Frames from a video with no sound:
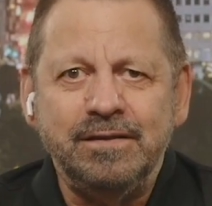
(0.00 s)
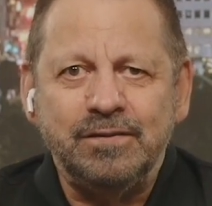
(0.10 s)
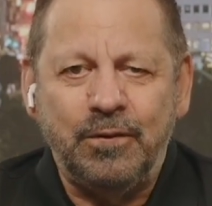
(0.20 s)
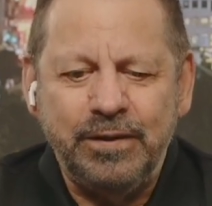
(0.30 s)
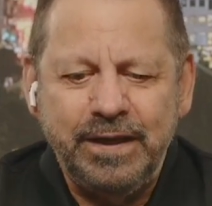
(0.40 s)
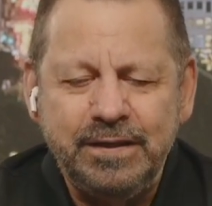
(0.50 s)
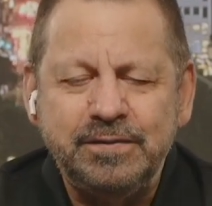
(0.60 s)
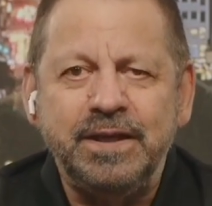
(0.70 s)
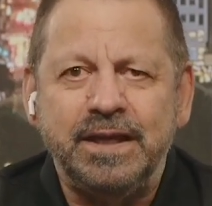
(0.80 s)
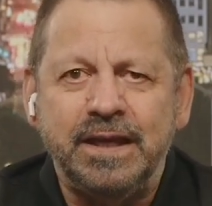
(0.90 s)
So he
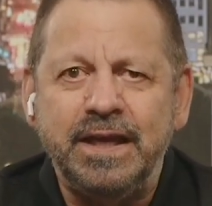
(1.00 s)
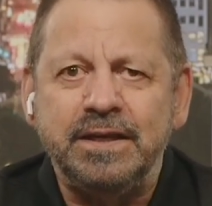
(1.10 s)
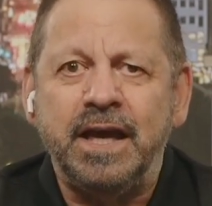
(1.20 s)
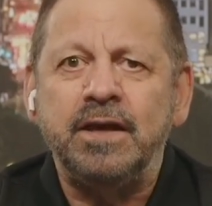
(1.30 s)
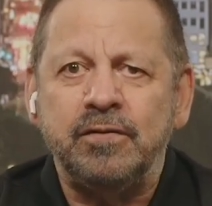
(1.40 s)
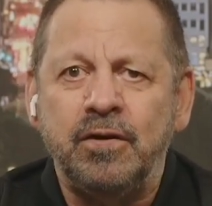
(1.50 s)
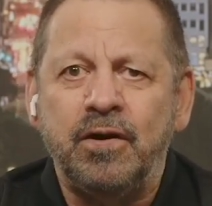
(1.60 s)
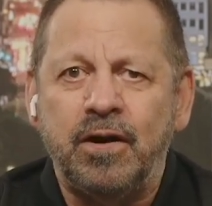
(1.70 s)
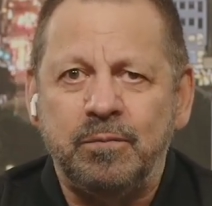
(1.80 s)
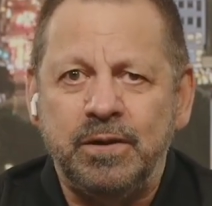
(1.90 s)
said, Let not your
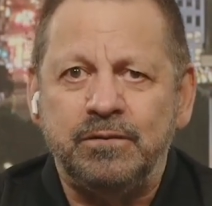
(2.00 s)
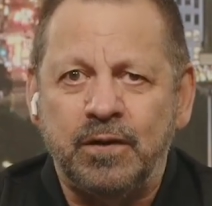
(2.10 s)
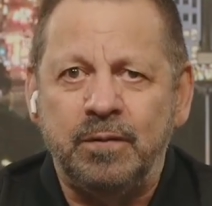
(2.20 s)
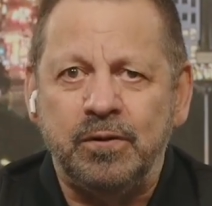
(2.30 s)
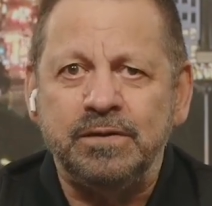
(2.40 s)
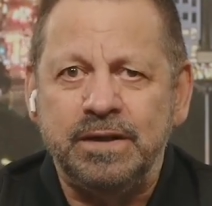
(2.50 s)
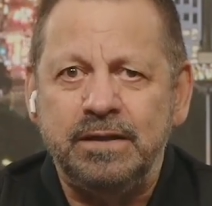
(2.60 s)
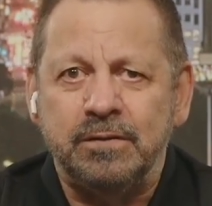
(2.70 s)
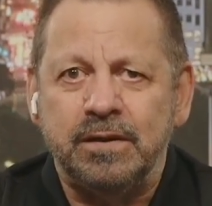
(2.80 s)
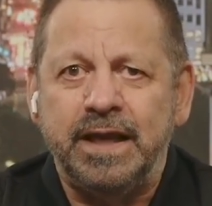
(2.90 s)
heart be troubled,
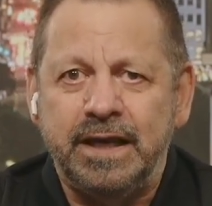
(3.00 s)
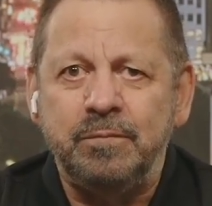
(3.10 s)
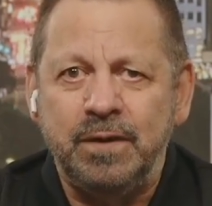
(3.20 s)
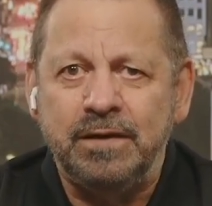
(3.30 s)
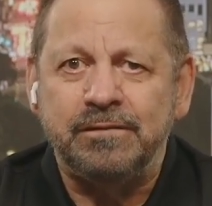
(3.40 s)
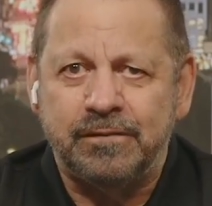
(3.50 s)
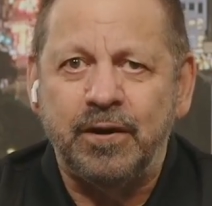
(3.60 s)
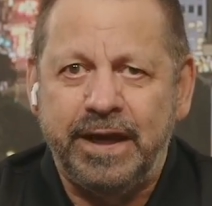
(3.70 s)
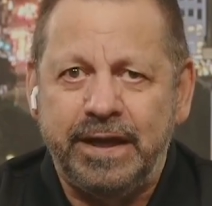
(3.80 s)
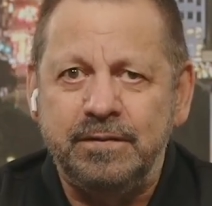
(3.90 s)
neither let it be
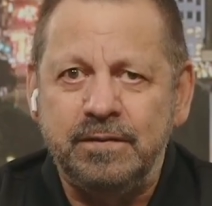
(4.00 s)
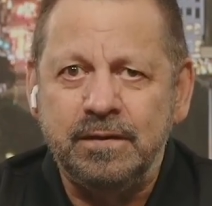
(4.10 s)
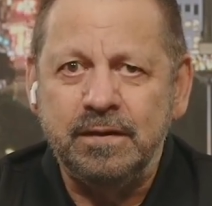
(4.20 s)
afraid.